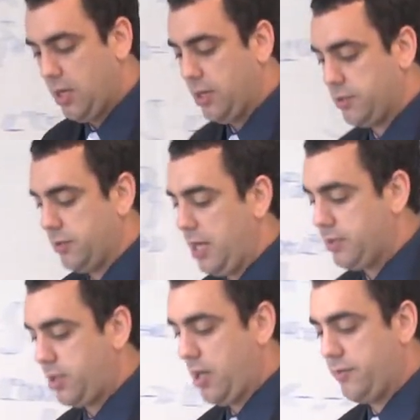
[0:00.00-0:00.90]
And so
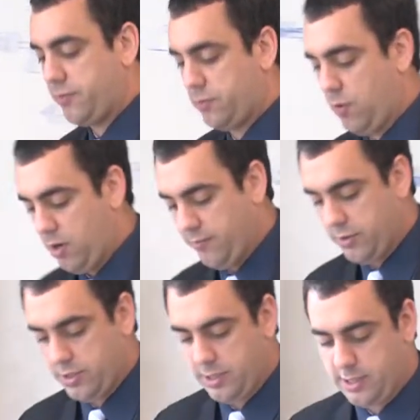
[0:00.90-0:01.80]
that's kind of quantum
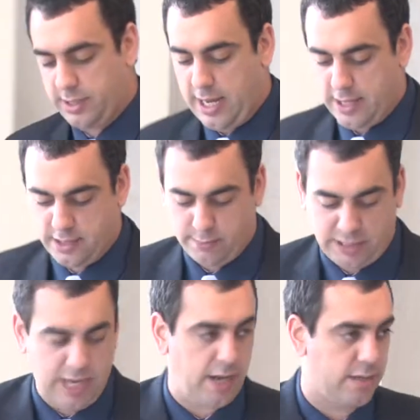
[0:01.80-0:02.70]
versus stochastic
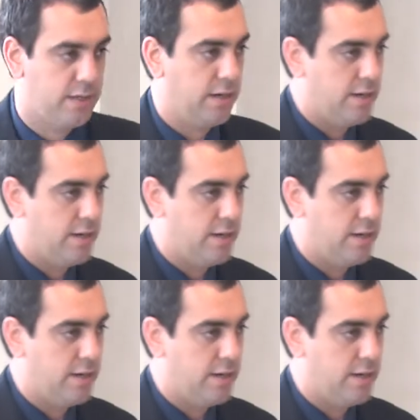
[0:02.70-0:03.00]
mechanics in a